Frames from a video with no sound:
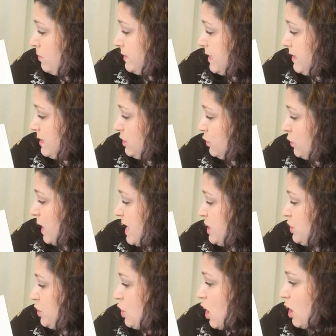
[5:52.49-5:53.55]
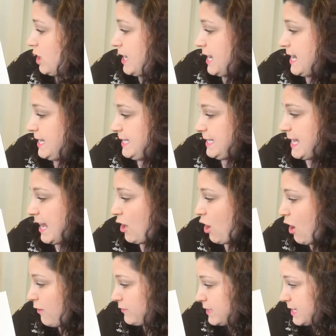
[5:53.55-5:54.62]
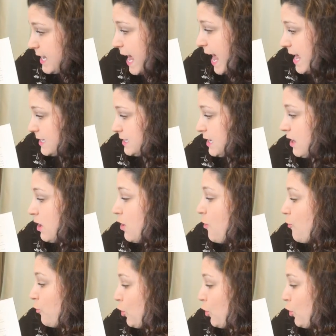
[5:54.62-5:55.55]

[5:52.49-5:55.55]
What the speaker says: to the strange garden and set off to ask for